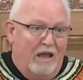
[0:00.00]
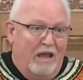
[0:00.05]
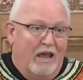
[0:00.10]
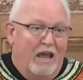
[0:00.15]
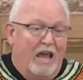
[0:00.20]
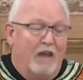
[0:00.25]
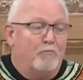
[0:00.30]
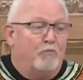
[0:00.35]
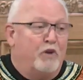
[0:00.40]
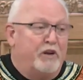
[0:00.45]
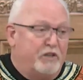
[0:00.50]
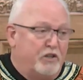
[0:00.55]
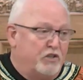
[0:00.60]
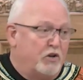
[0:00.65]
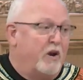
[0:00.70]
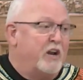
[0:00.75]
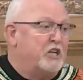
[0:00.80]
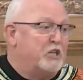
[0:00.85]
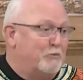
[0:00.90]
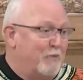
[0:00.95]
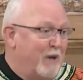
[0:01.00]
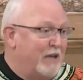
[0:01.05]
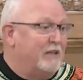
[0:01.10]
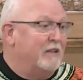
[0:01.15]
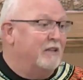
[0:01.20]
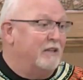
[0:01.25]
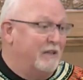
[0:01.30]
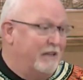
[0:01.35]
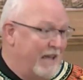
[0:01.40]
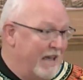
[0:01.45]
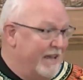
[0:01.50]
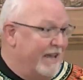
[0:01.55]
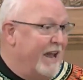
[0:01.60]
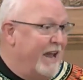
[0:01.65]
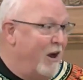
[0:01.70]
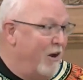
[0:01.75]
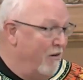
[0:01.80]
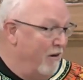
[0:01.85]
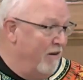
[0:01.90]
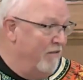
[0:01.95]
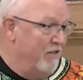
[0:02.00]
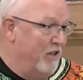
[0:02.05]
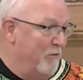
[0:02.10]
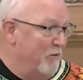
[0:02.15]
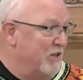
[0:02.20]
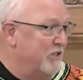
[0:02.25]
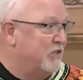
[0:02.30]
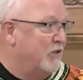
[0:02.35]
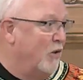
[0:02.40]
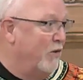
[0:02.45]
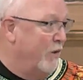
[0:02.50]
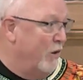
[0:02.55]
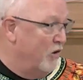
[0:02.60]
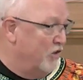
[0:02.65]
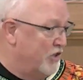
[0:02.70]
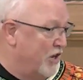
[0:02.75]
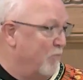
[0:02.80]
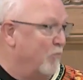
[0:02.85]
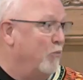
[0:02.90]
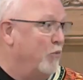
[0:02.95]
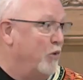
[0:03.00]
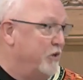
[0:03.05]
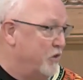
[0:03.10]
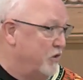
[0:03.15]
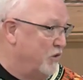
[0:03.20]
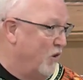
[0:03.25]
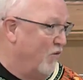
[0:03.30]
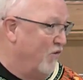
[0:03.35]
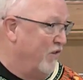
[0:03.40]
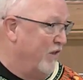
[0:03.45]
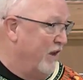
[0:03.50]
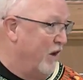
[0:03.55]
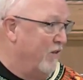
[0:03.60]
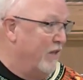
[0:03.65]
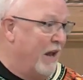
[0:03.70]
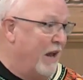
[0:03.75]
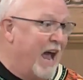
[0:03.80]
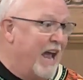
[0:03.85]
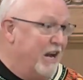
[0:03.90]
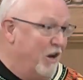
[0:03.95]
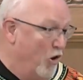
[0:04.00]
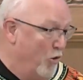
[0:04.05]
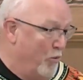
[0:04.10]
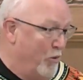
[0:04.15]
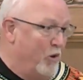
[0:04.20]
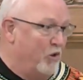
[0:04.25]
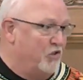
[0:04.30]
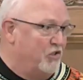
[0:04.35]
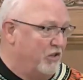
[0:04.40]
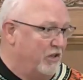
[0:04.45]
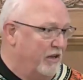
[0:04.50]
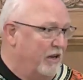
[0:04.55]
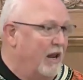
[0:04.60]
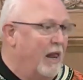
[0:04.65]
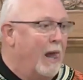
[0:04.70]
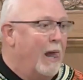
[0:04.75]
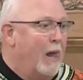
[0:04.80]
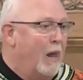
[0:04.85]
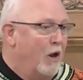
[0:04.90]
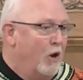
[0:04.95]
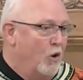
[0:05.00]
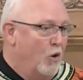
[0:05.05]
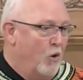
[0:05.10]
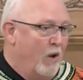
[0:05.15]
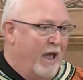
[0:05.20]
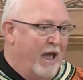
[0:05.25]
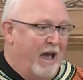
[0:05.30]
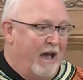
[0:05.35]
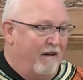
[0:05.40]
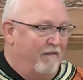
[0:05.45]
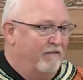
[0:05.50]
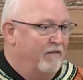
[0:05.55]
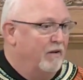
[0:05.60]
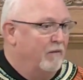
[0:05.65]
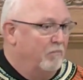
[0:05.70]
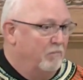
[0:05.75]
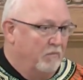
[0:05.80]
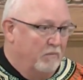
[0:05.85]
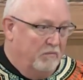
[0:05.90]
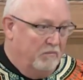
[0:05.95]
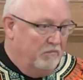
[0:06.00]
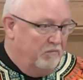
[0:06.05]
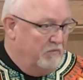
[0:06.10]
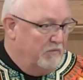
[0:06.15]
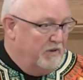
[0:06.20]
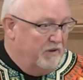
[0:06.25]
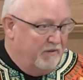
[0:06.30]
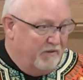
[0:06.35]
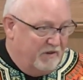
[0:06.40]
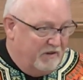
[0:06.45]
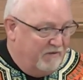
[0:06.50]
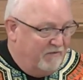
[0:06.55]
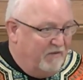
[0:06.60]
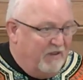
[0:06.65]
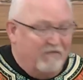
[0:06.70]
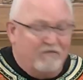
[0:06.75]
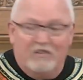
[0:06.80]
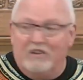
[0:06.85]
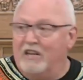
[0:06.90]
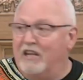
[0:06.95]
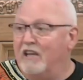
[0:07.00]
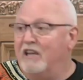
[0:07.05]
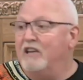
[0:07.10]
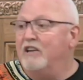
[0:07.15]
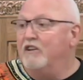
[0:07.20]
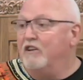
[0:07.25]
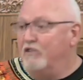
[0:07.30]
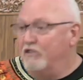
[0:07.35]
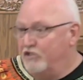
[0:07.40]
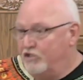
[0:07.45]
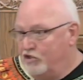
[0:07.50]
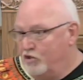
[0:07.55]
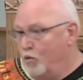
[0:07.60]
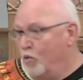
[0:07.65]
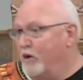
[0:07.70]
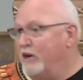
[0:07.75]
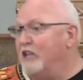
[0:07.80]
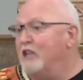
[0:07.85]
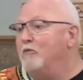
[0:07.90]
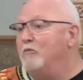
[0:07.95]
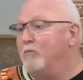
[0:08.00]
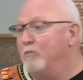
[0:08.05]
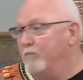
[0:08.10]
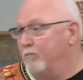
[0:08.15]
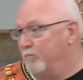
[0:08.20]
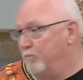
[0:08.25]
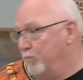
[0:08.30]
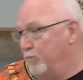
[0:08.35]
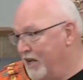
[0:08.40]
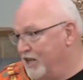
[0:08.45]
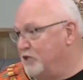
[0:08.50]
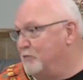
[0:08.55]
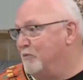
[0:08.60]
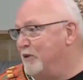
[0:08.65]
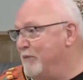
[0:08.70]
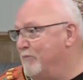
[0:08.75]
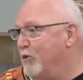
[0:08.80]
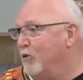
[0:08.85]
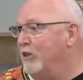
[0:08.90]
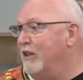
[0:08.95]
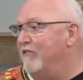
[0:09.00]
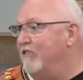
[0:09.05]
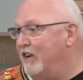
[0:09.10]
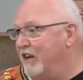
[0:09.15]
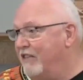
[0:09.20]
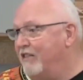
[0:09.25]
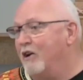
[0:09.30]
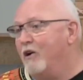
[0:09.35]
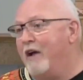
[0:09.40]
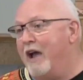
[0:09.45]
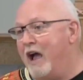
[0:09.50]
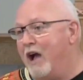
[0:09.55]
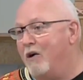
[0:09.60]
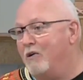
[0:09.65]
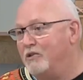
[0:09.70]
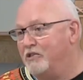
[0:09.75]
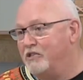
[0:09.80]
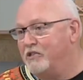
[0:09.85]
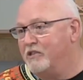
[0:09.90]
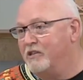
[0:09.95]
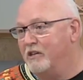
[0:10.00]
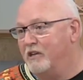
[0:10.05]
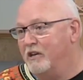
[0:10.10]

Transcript: And preachers are expected to take care of them. And so there are some preachers over there that I know personally who have 15, 20 plus people living in their house.